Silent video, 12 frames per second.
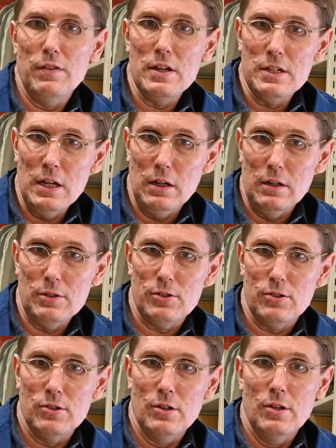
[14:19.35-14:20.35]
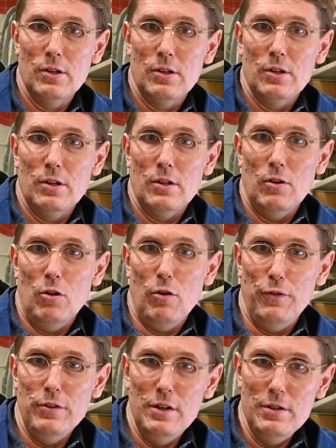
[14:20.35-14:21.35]
They tell us,
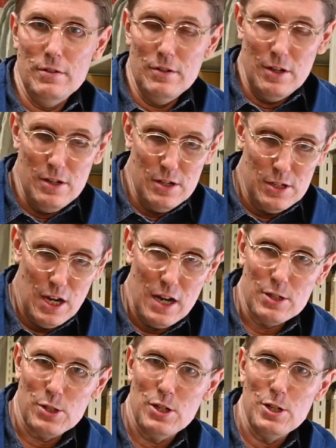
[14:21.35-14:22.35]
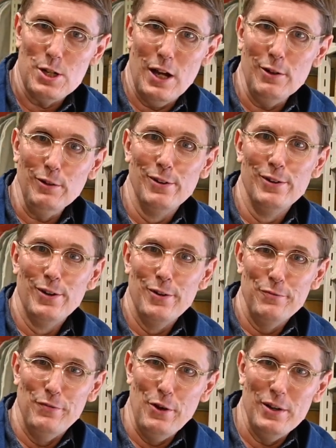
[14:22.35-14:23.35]
often in intense detail,
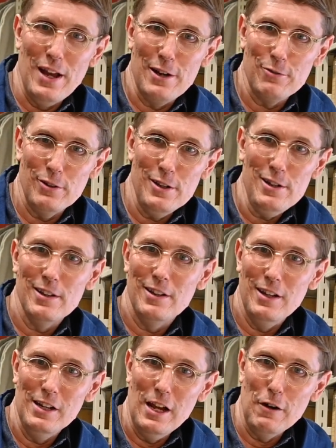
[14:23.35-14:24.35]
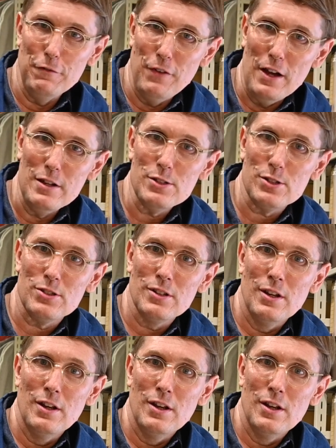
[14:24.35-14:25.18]
very angrily, in our face.